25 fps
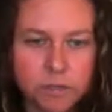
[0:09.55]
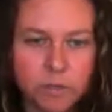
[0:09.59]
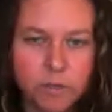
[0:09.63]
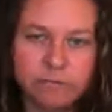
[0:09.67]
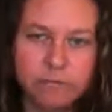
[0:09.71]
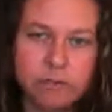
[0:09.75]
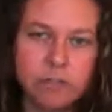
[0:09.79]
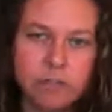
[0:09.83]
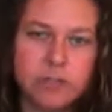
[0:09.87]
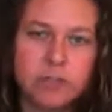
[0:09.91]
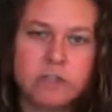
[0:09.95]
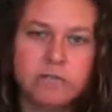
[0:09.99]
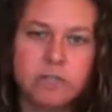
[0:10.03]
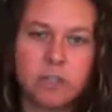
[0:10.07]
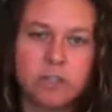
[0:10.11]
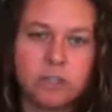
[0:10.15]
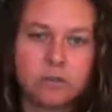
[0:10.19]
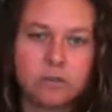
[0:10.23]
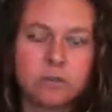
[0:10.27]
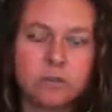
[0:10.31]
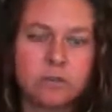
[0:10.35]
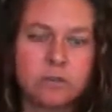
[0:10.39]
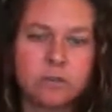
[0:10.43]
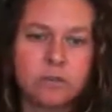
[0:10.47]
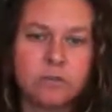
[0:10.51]
first of all,
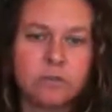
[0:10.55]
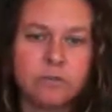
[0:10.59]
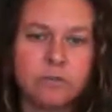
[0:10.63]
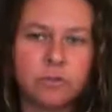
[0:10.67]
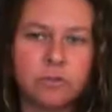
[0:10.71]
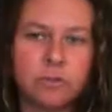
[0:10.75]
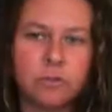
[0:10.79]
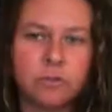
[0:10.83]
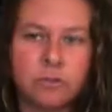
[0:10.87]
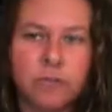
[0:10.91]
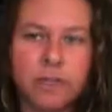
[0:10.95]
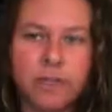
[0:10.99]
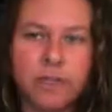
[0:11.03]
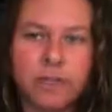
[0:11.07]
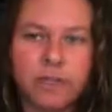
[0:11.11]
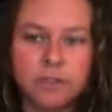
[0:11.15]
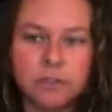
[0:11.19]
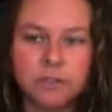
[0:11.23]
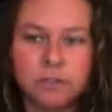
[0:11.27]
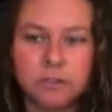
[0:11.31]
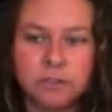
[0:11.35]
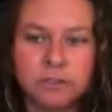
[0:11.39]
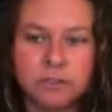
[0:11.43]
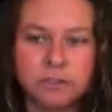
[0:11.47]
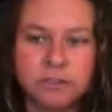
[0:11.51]
those of you that
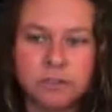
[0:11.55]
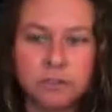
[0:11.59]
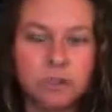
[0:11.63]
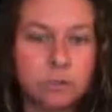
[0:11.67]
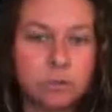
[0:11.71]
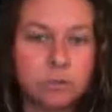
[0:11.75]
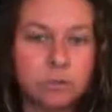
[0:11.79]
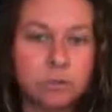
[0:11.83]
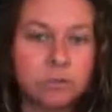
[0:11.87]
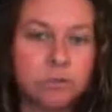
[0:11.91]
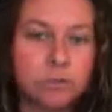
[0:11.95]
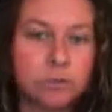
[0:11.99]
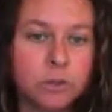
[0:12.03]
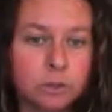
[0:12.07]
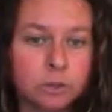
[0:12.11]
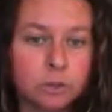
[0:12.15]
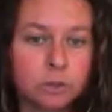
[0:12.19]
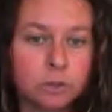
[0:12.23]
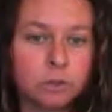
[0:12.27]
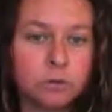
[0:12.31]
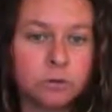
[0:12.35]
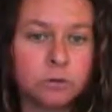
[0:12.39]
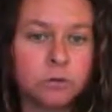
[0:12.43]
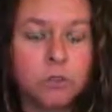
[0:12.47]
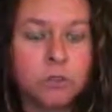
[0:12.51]
really don't
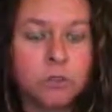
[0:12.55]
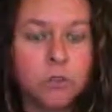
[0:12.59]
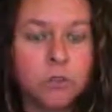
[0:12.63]
know